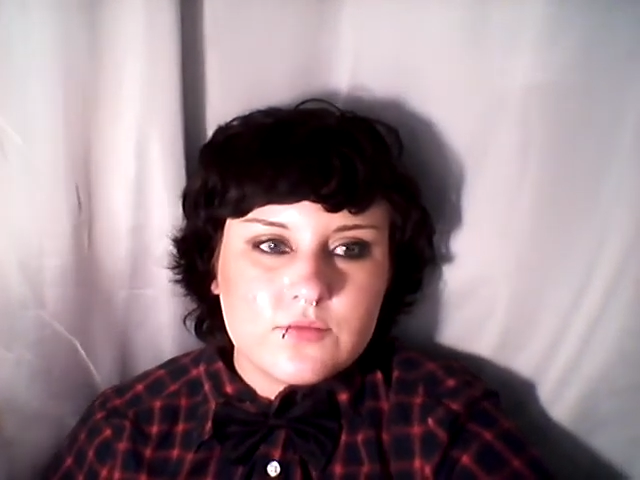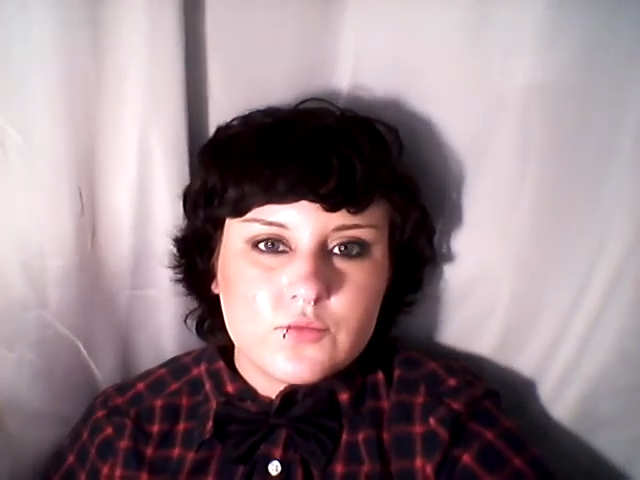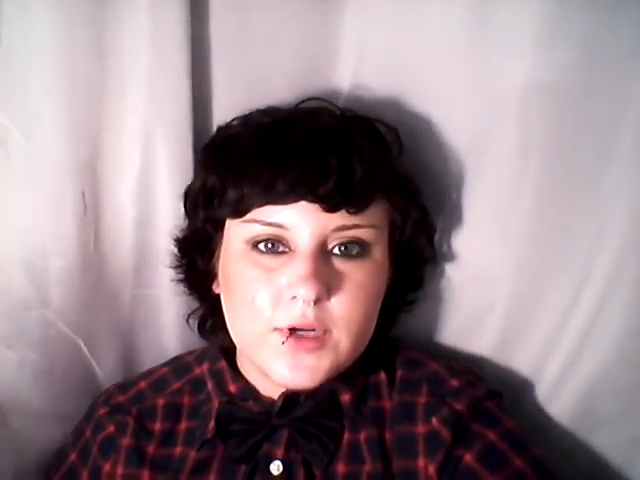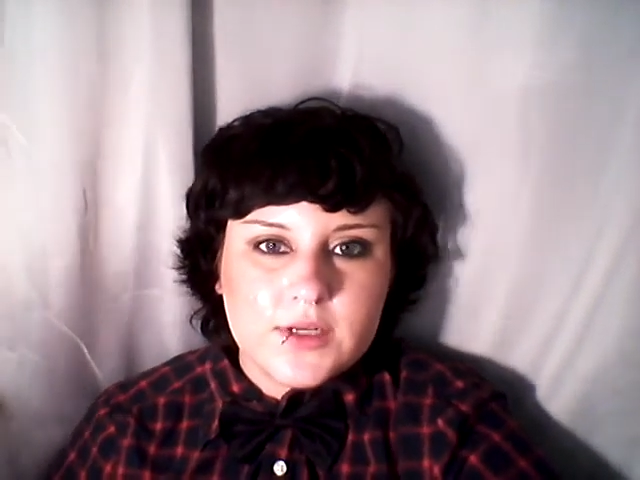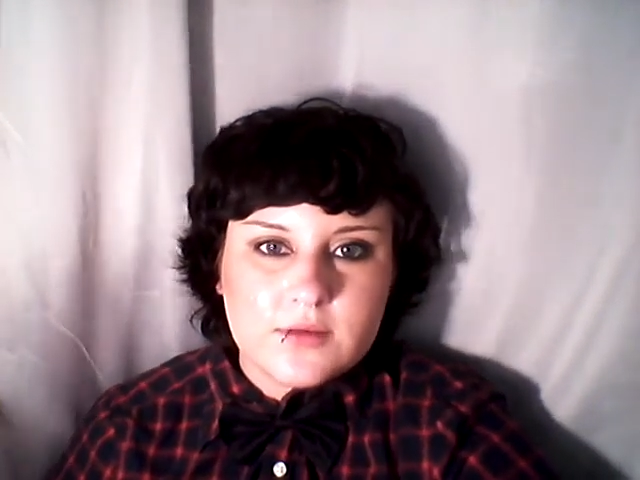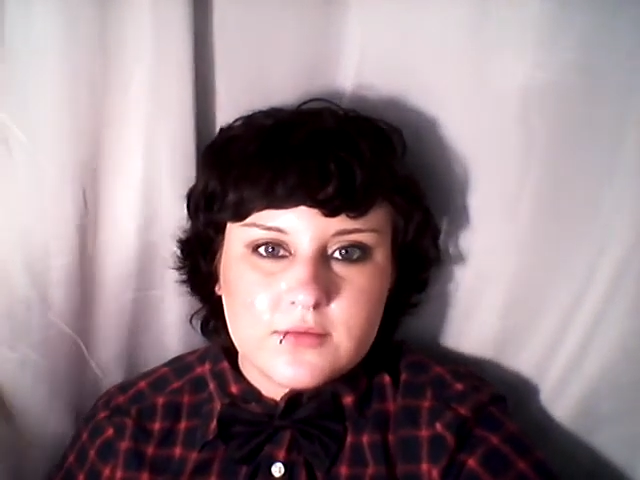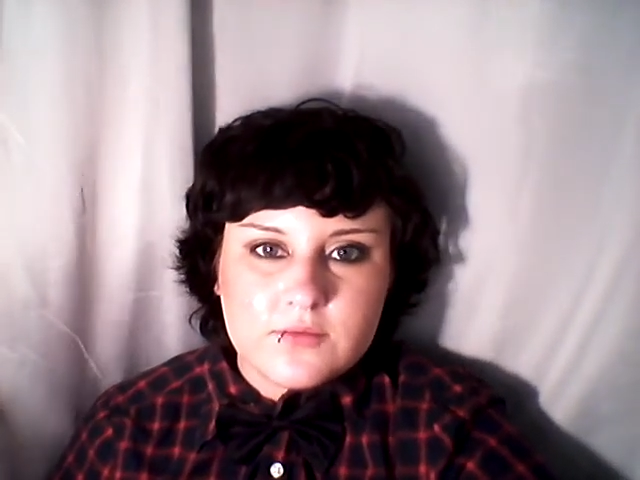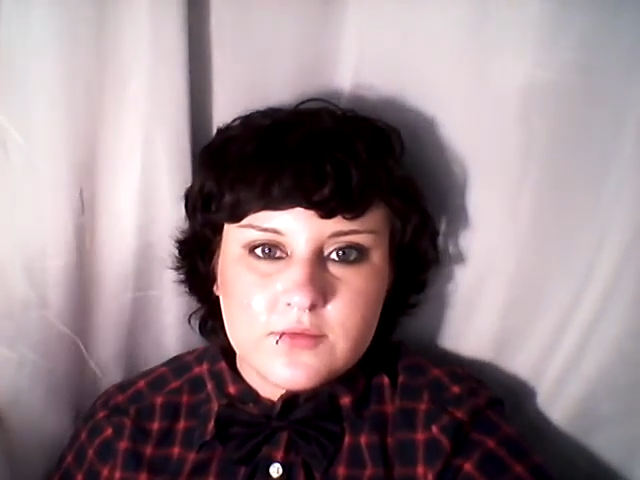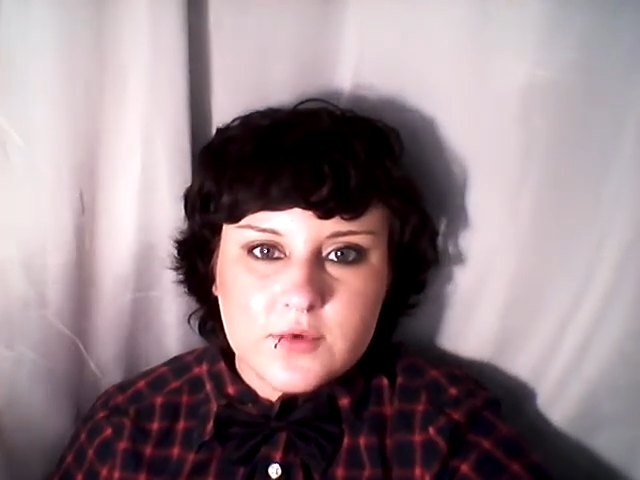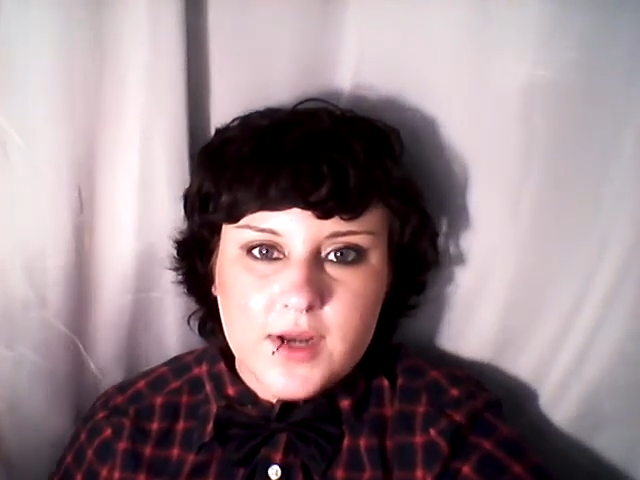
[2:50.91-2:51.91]
written
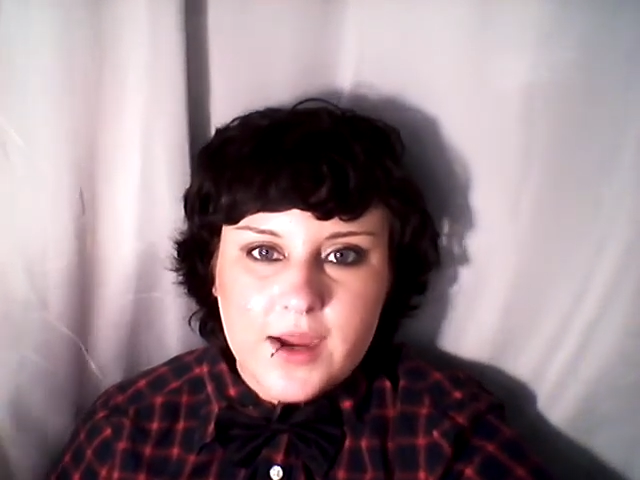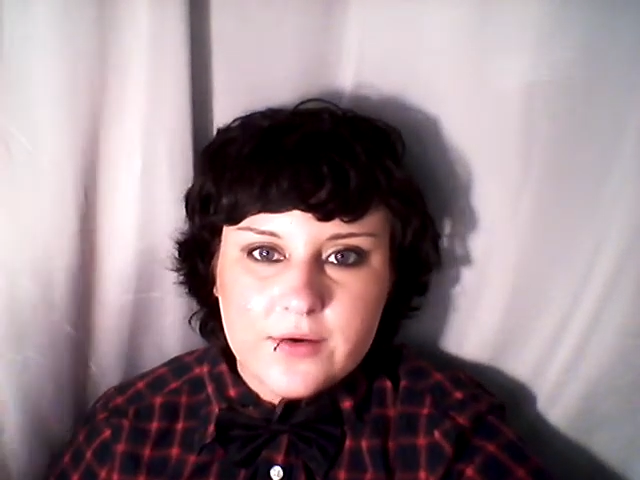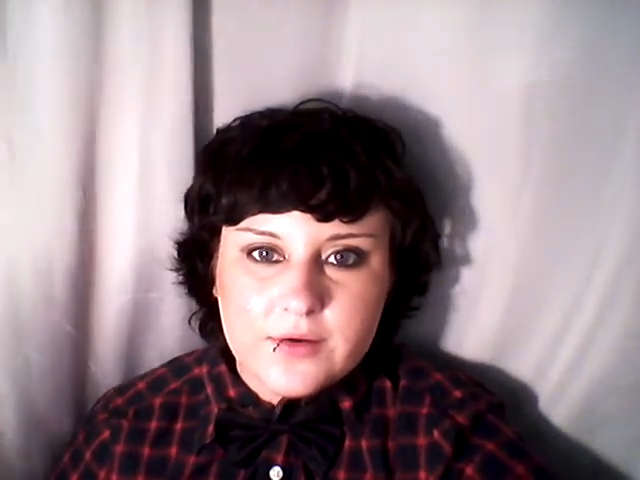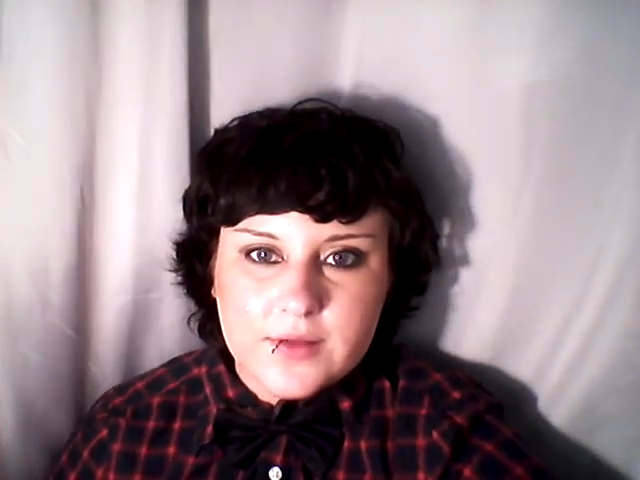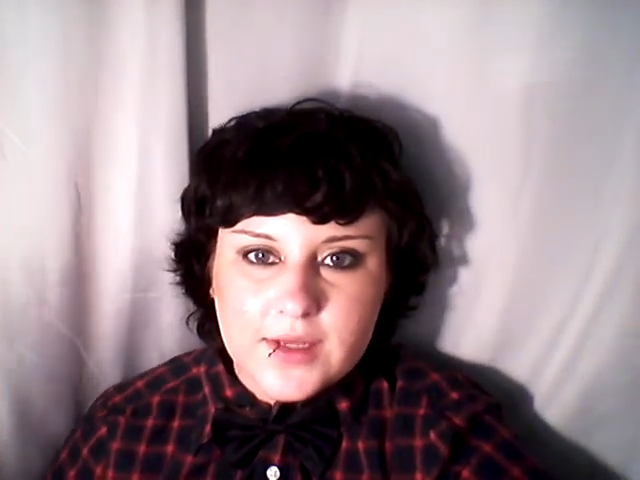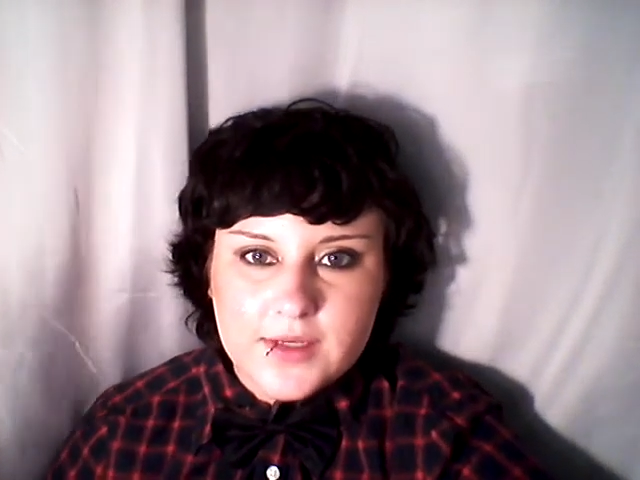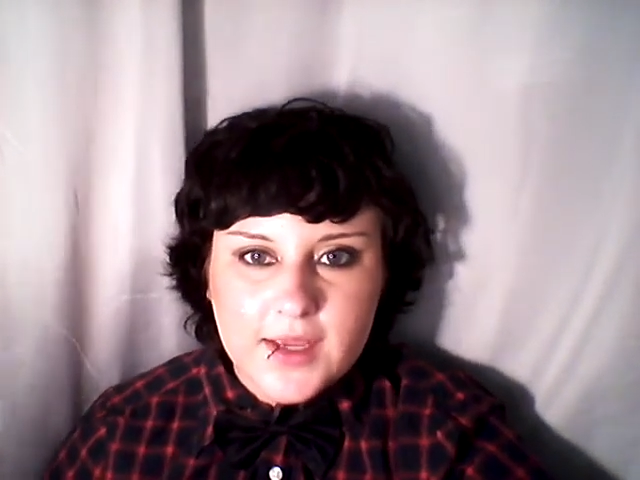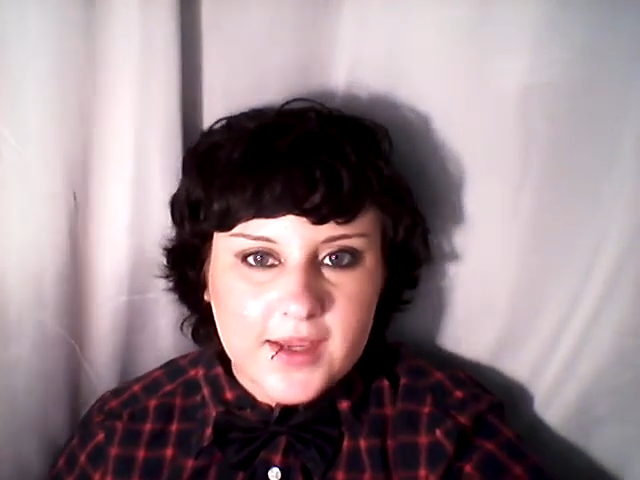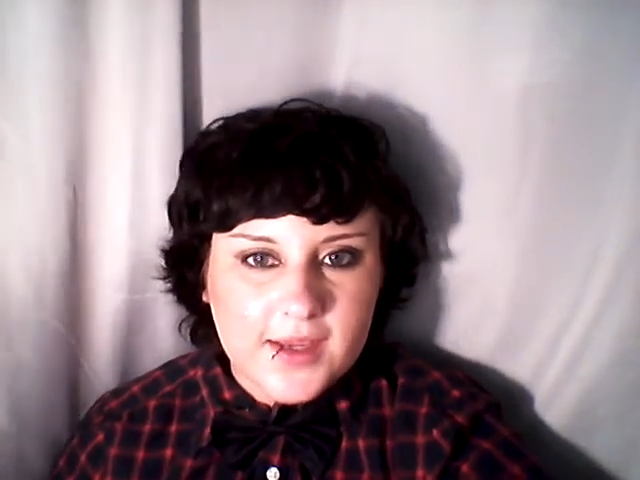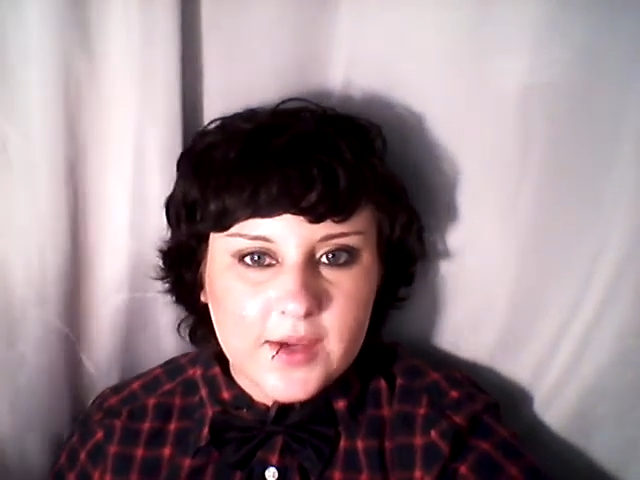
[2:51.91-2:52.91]
for an hour that
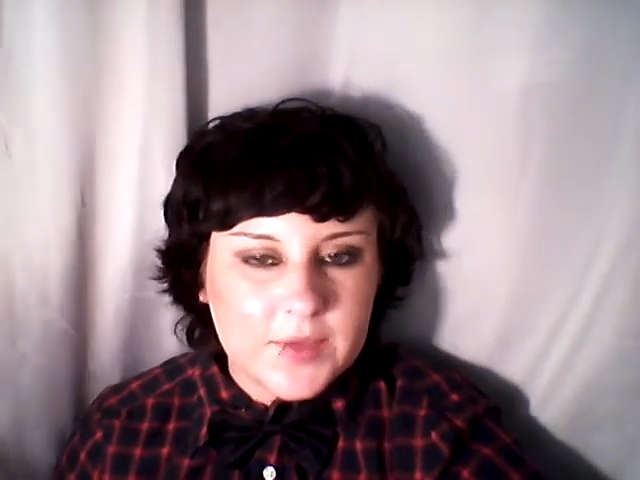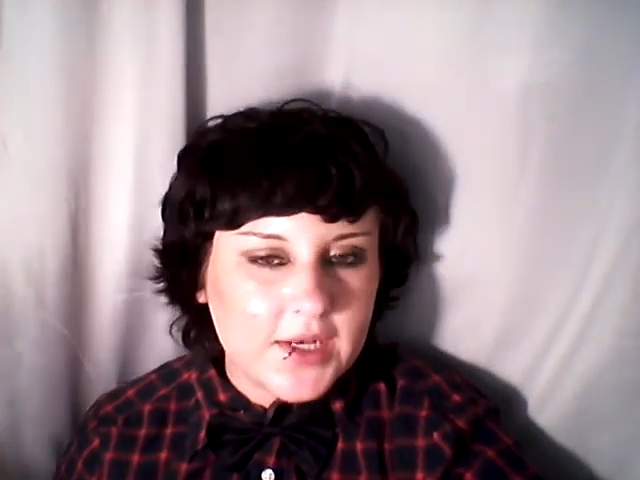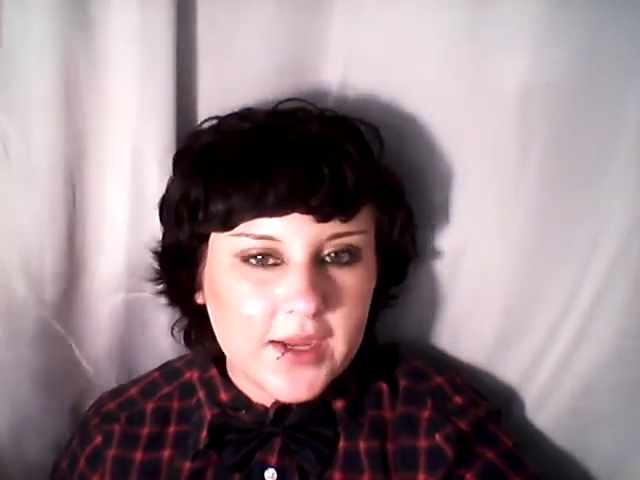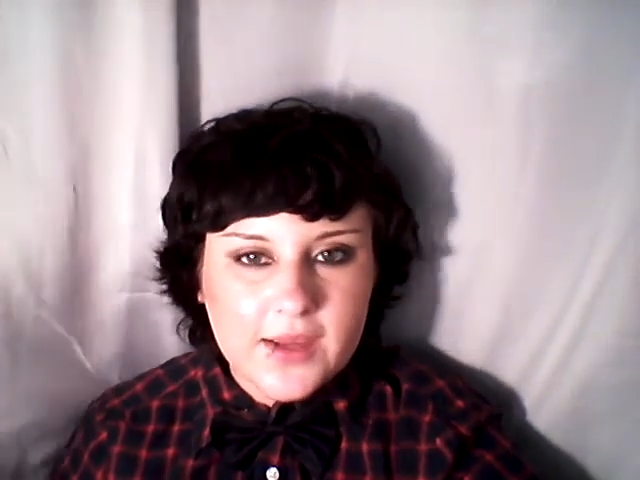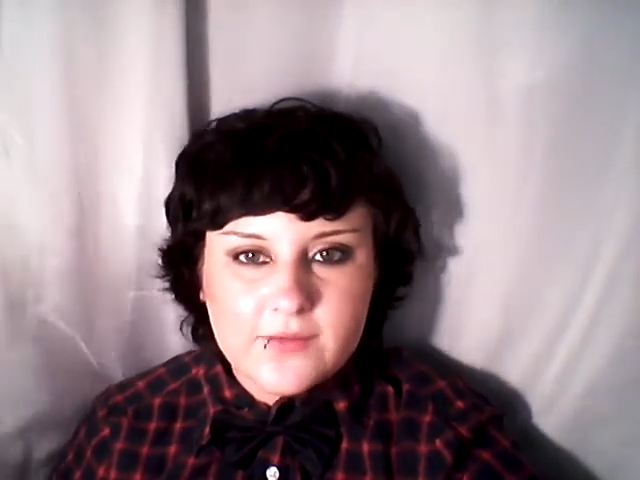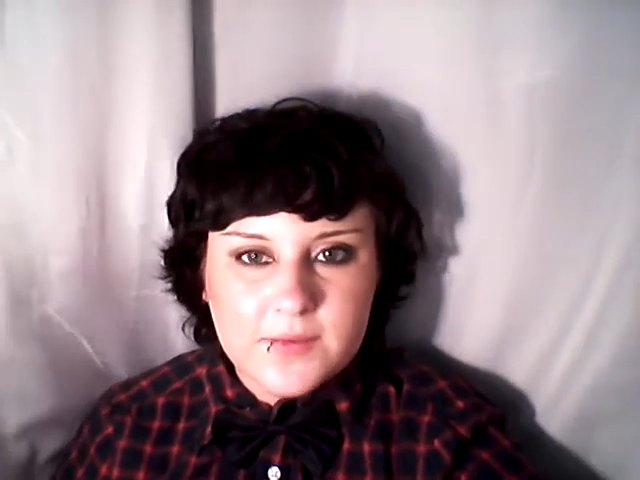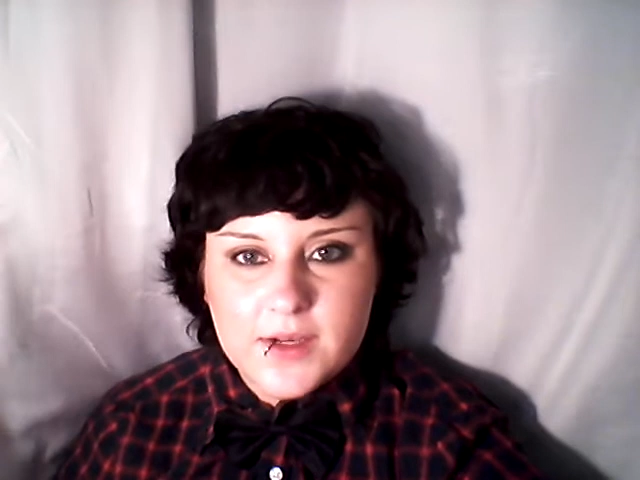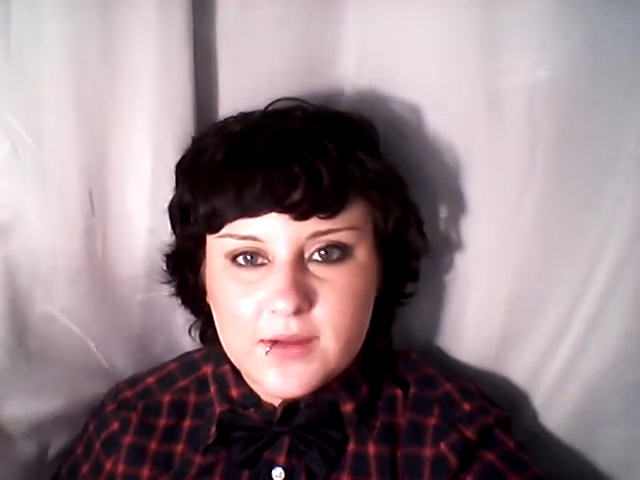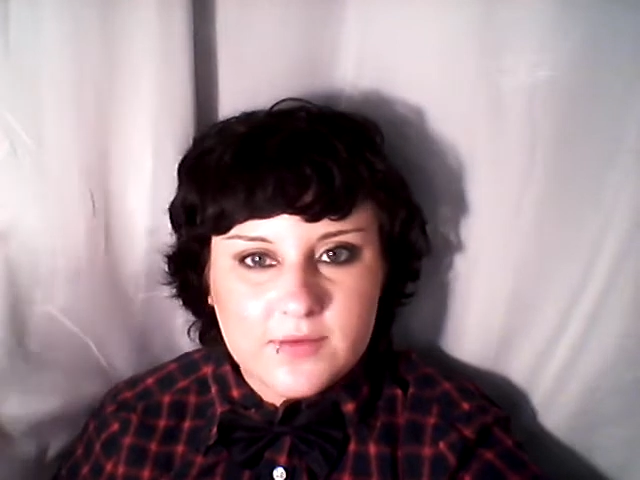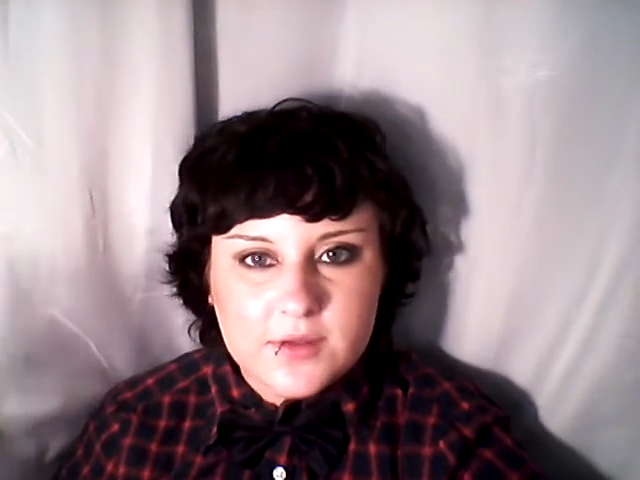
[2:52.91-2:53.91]
day. I mean, I have
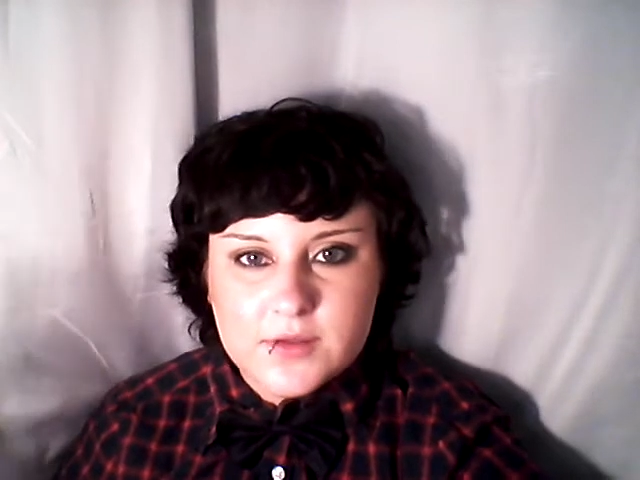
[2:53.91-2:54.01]
plenty of